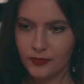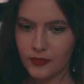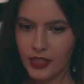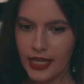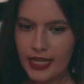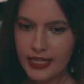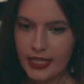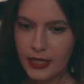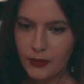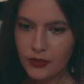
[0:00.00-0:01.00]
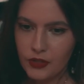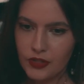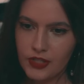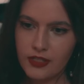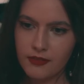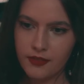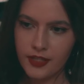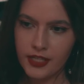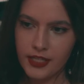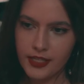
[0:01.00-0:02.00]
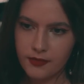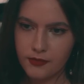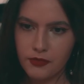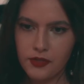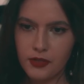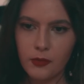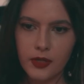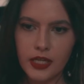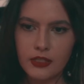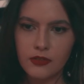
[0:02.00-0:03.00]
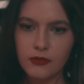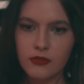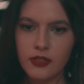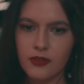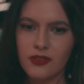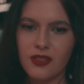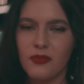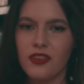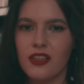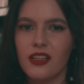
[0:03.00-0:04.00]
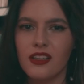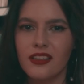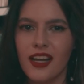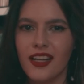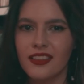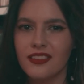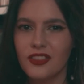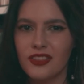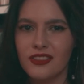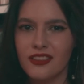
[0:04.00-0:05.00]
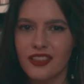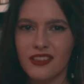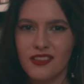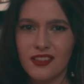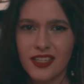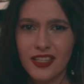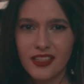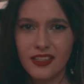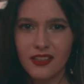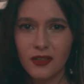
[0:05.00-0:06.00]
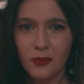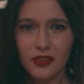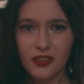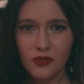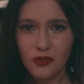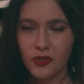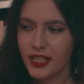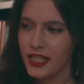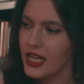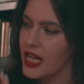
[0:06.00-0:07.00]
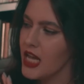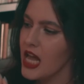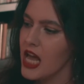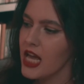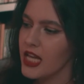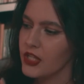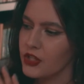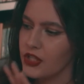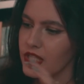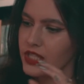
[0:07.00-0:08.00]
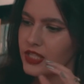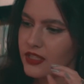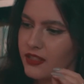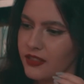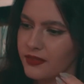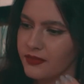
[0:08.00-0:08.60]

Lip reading: Like, it was just a very confusing way to tell something that just didn't stick with the story. It's just,